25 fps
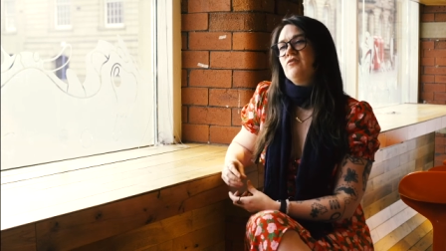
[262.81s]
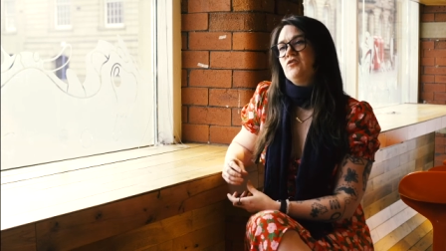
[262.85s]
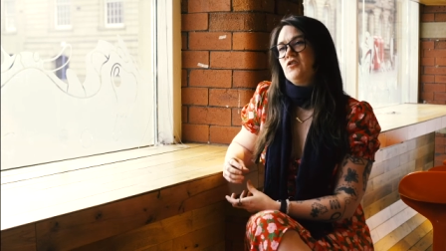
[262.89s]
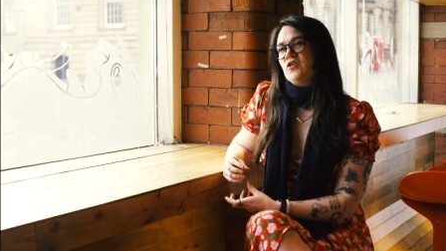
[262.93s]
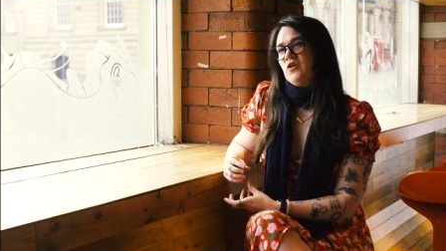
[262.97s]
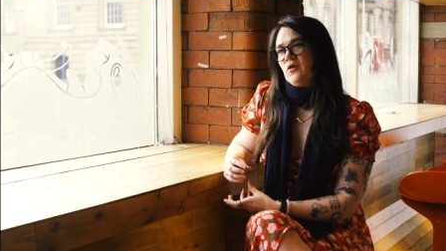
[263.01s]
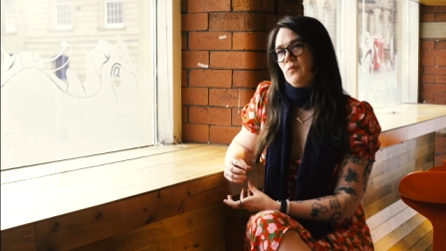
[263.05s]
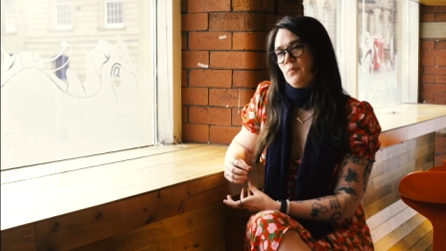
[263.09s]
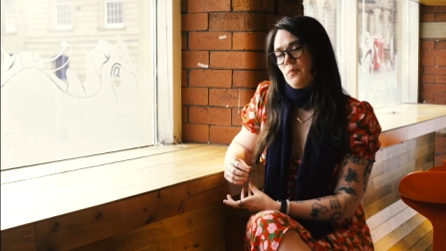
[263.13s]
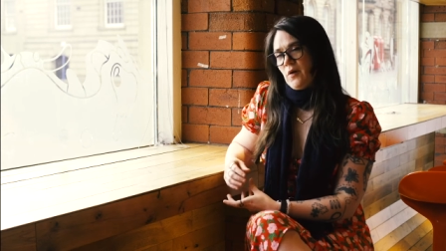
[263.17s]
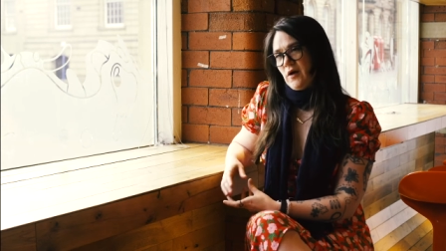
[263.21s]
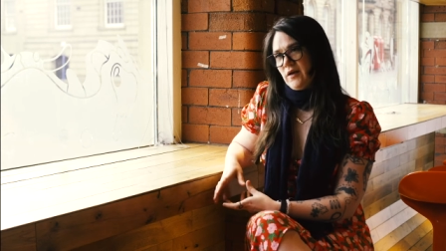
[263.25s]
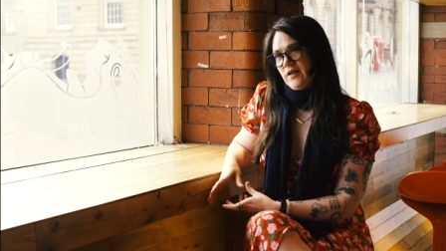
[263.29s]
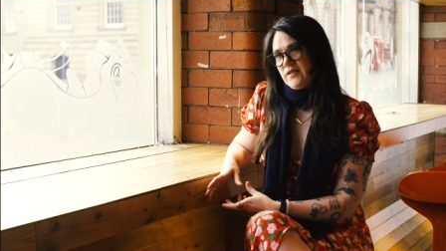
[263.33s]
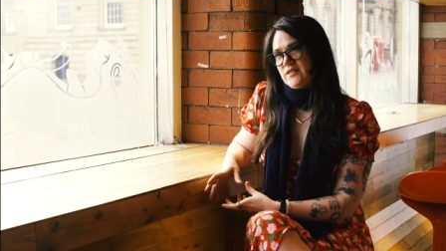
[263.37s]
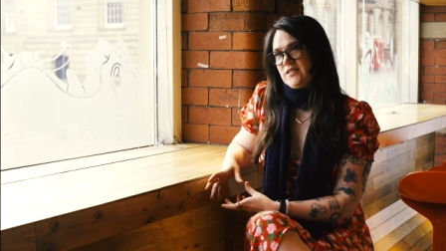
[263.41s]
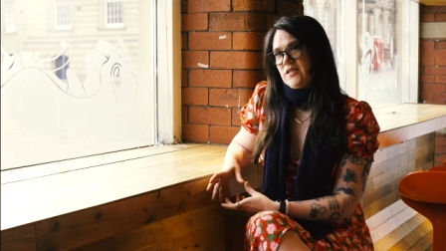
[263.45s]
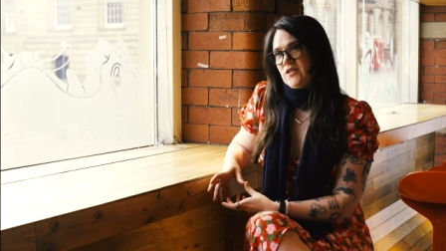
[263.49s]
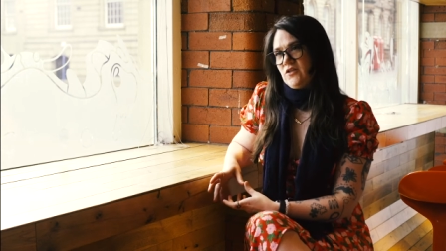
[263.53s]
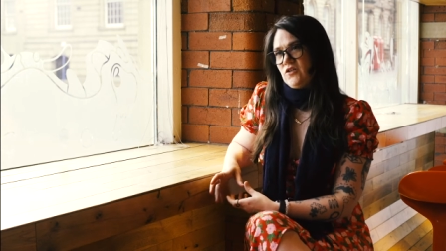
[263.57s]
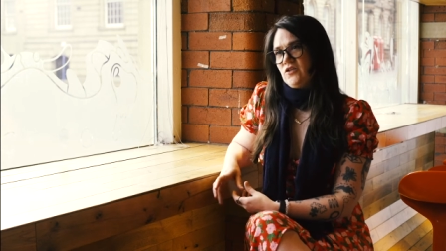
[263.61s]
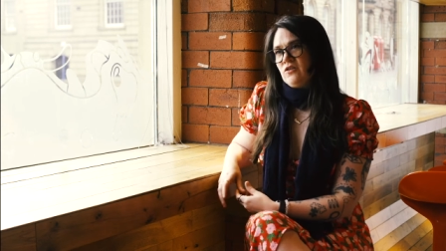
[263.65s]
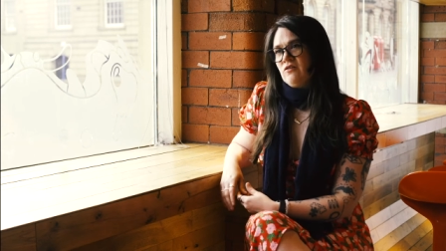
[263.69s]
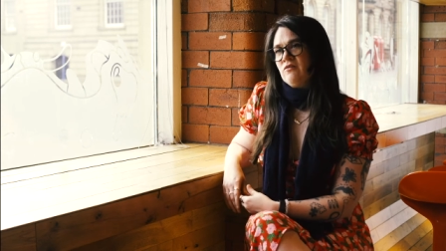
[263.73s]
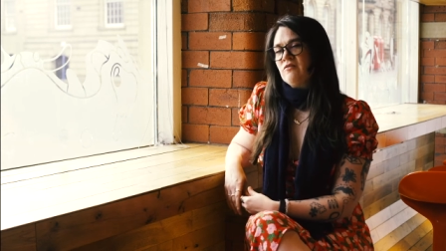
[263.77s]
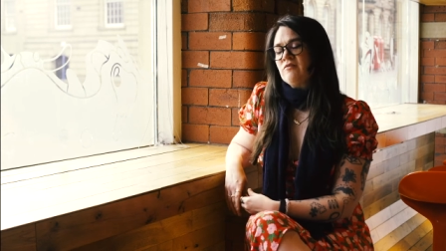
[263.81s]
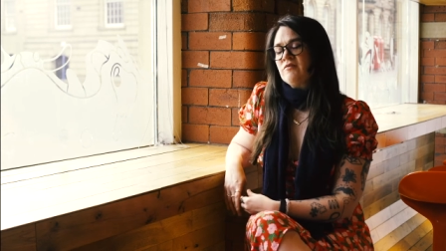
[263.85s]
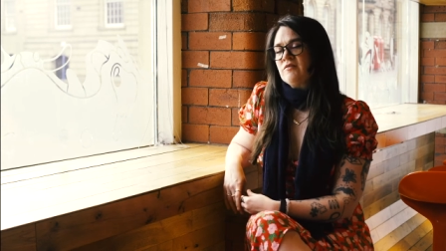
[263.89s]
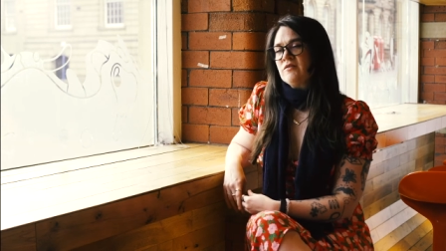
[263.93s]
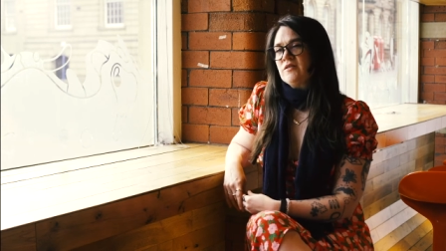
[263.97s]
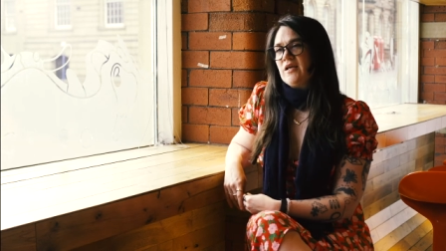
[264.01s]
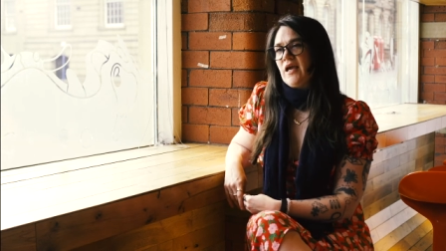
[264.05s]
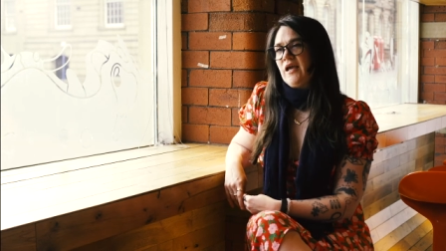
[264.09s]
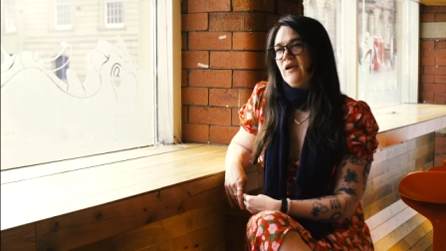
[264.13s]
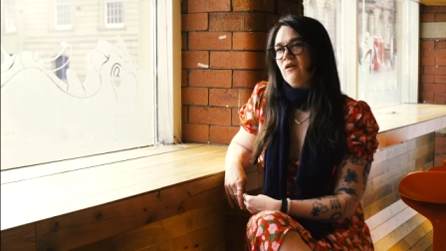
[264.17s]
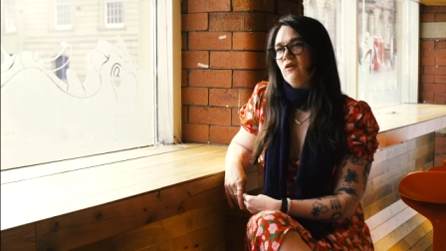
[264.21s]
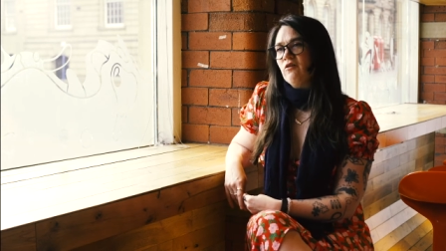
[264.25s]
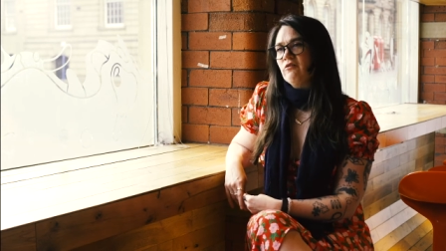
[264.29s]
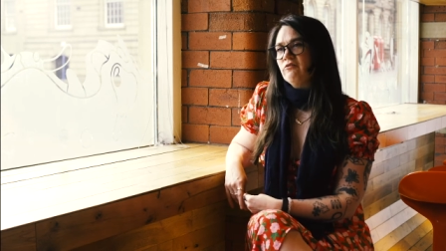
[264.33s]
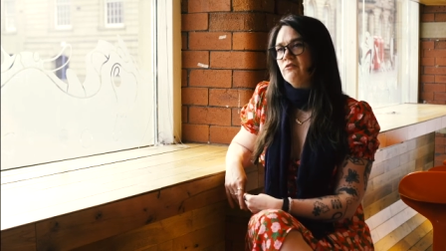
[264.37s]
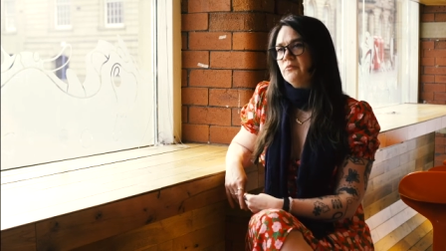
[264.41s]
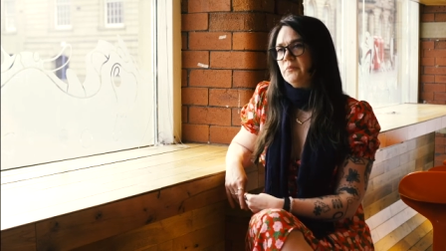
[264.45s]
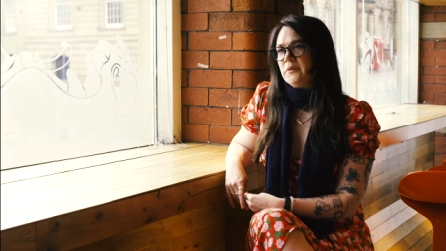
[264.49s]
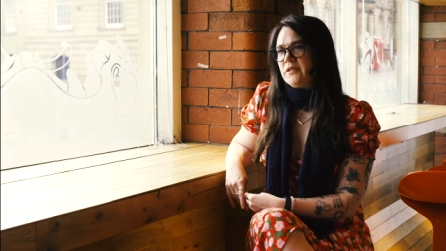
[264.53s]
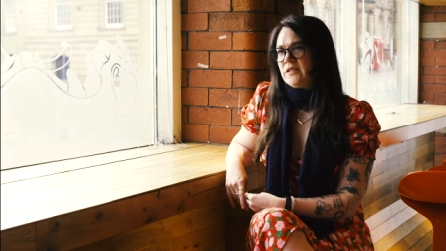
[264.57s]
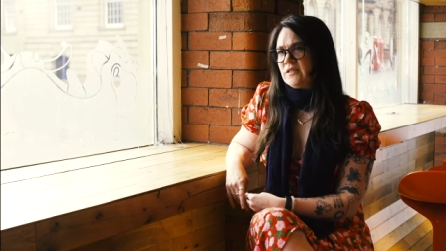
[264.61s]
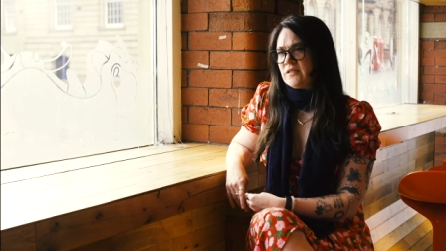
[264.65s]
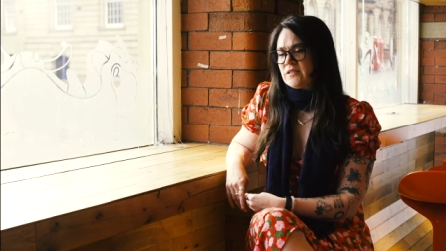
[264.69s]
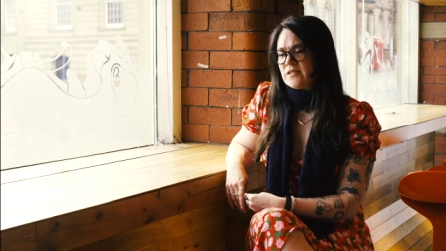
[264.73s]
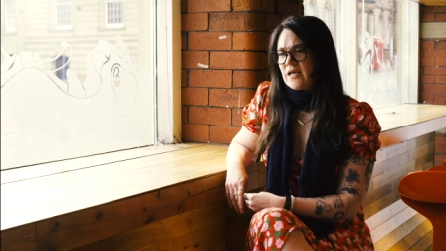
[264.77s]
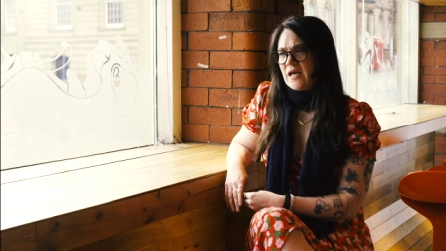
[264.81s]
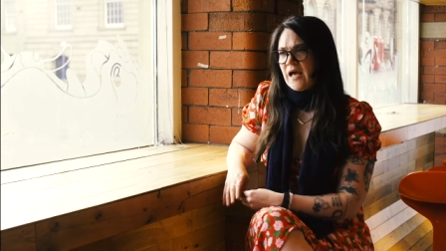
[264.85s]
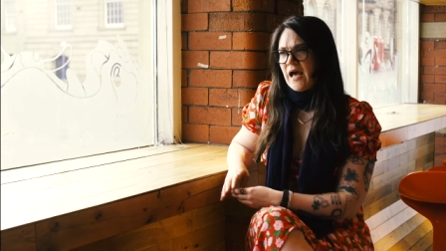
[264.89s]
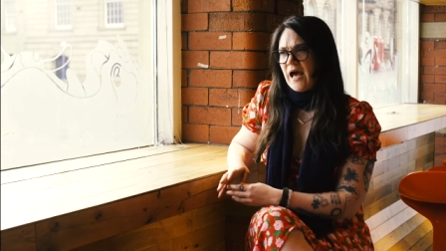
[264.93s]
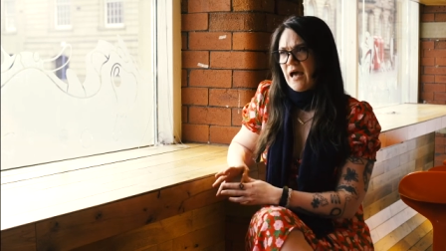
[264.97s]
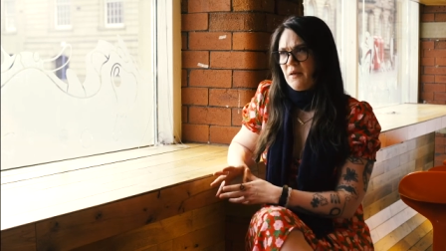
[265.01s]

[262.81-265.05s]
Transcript: to politicians in government